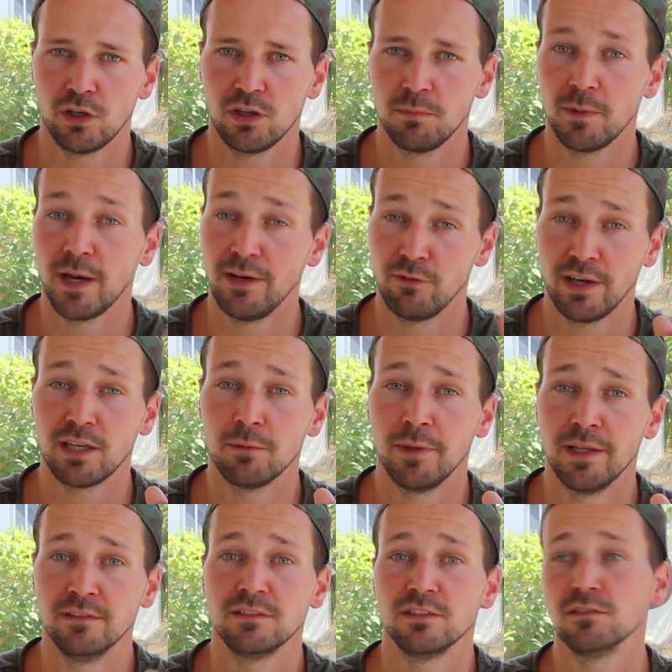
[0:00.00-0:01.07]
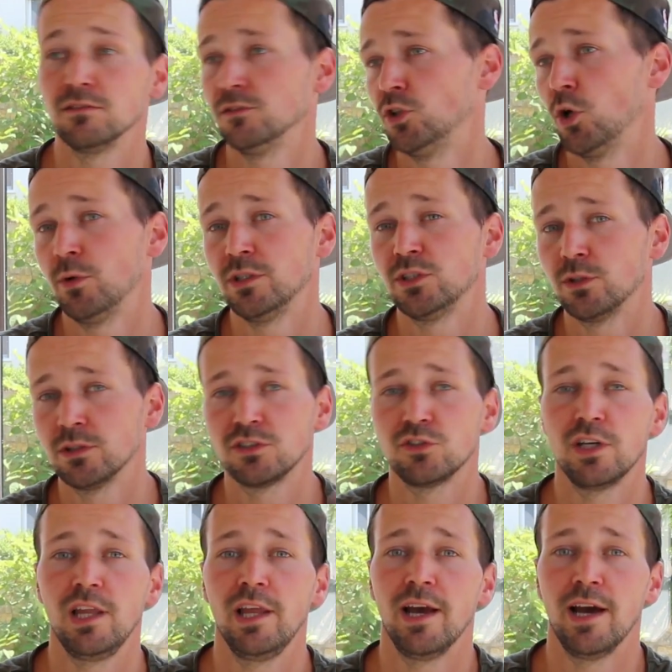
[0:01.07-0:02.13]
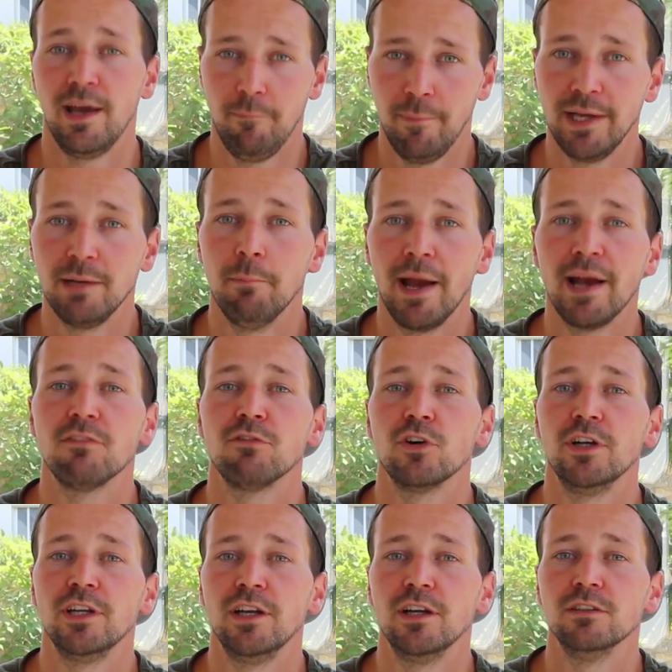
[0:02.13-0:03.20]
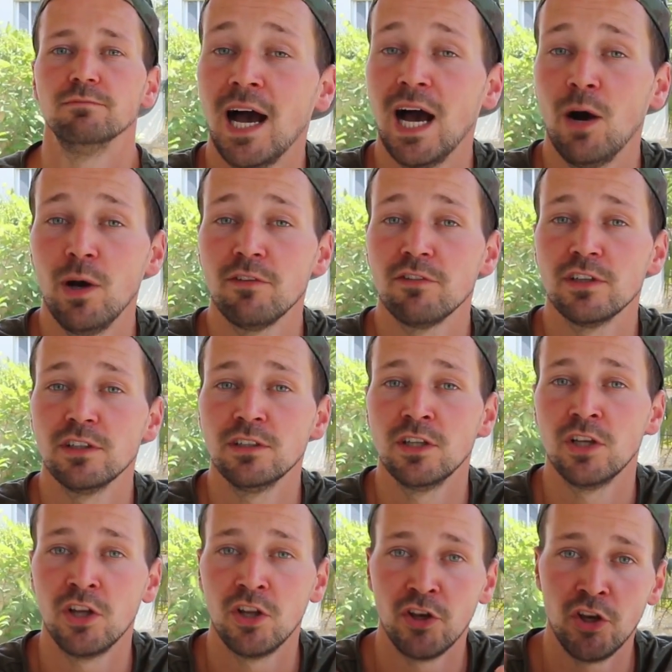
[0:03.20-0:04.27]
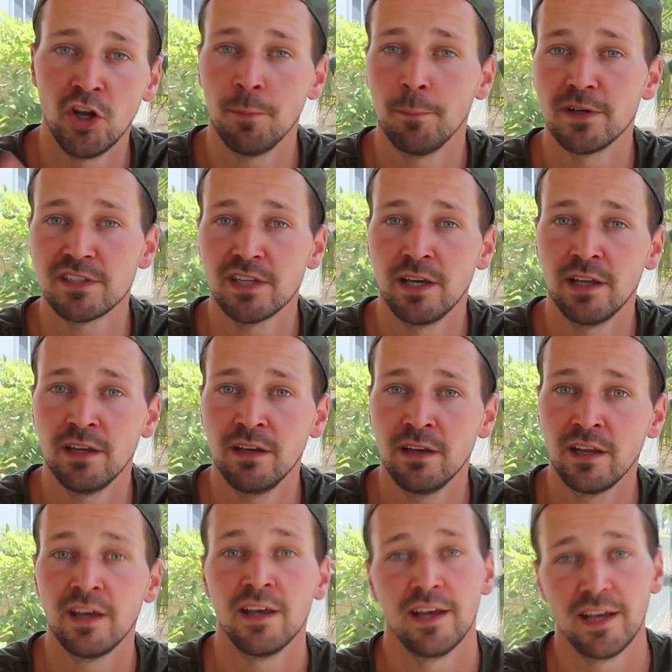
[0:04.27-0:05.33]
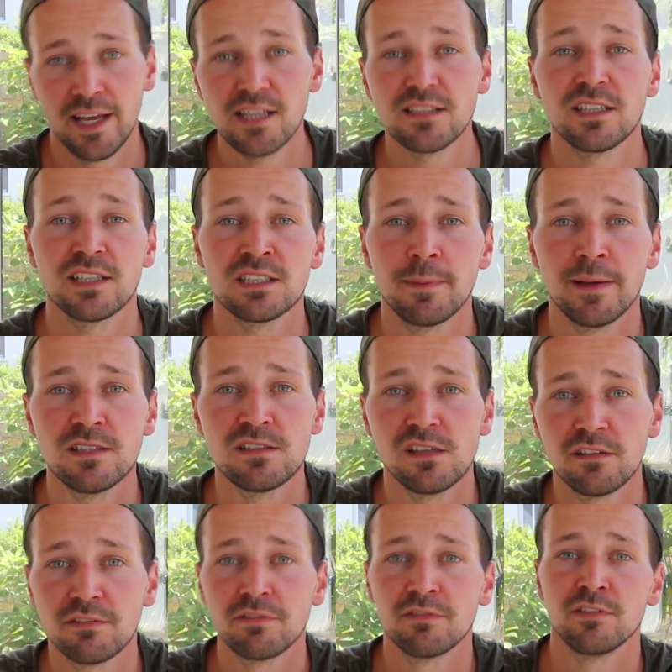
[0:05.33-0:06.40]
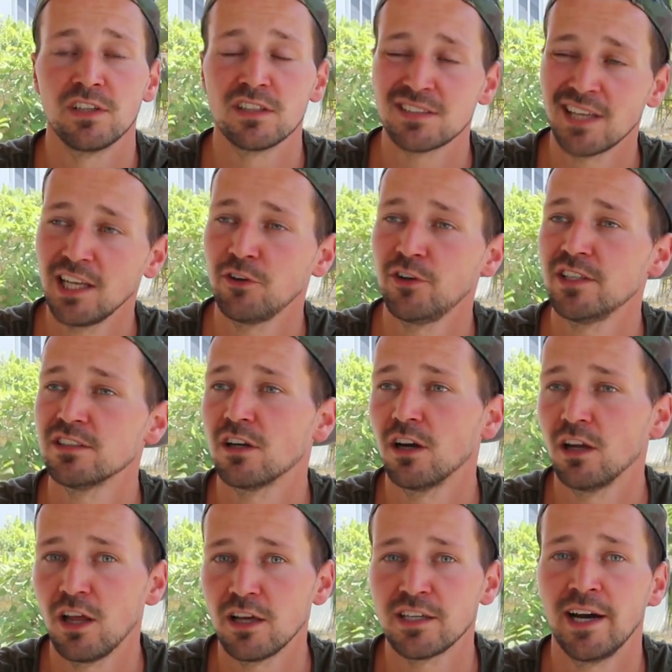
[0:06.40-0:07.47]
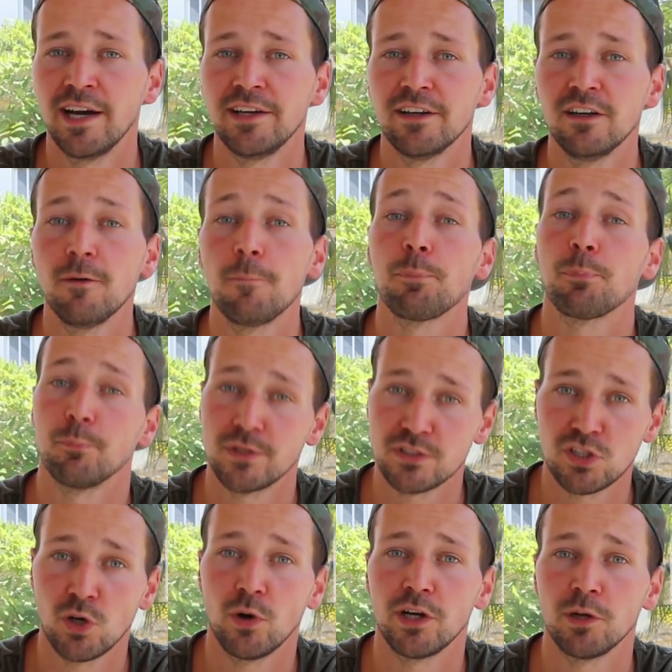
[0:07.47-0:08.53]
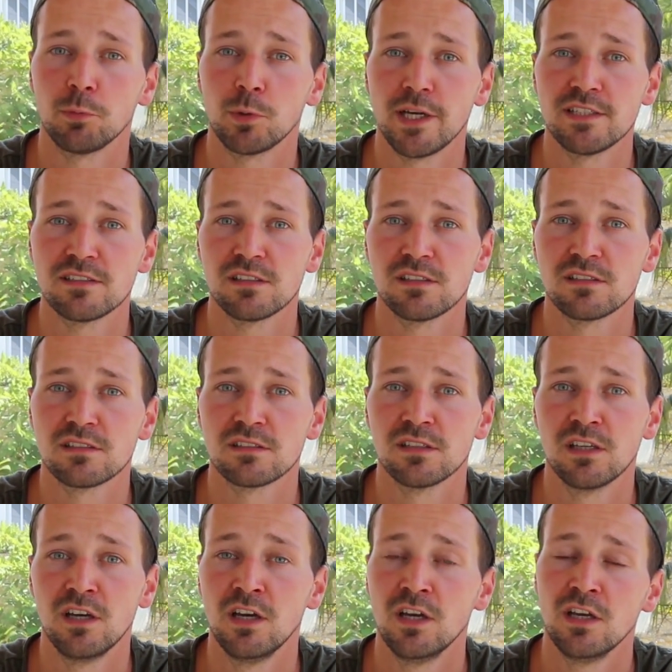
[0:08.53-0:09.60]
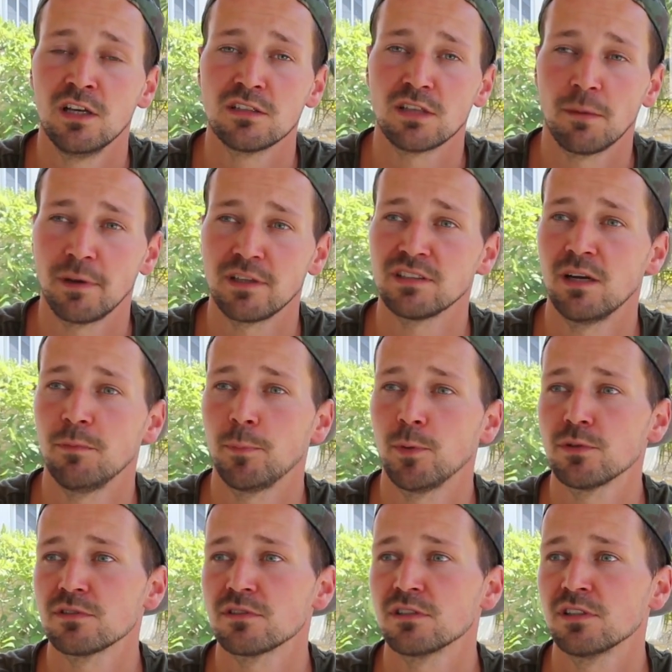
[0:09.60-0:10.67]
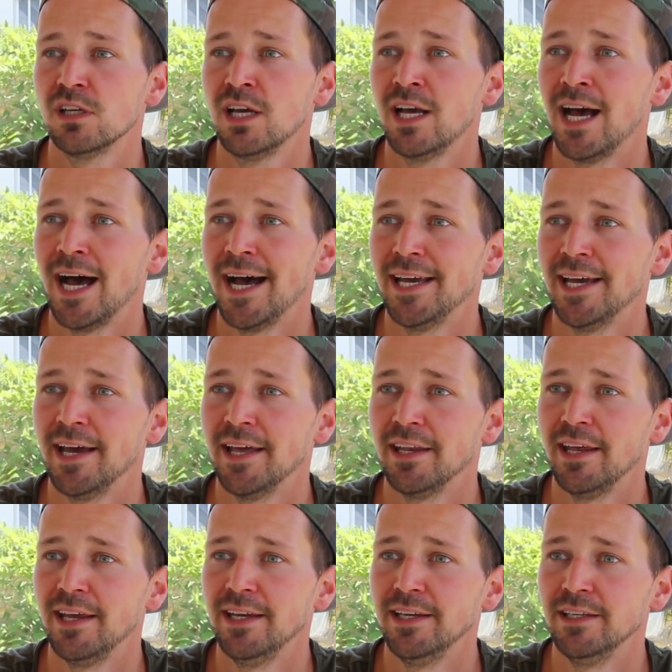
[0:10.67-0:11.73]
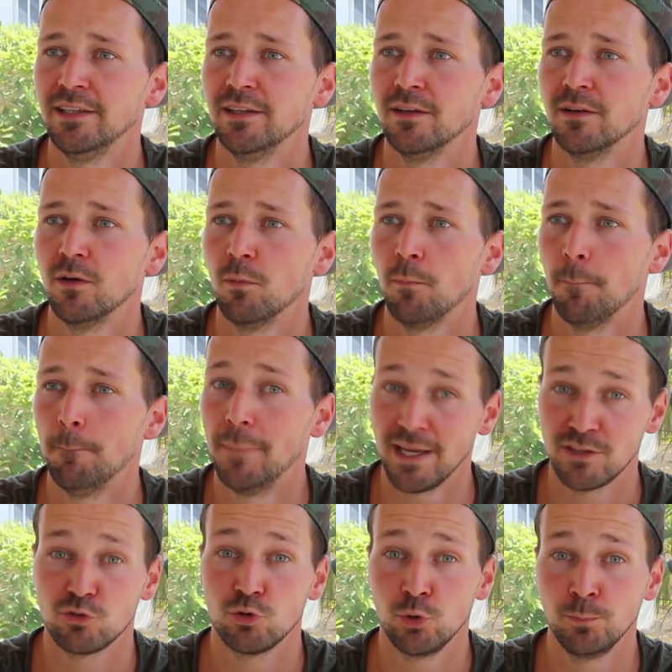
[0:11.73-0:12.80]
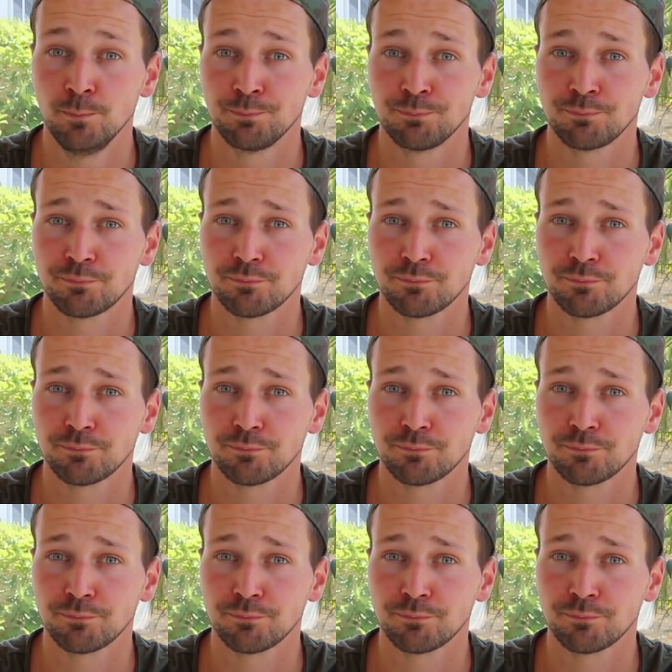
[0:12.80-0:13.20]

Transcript: Europe, I recommend going to Australia and make bank for a year. However, number 10, it's expensive. The salaries are a lot higher, but so are the prices. Some examples, I had a bedroom,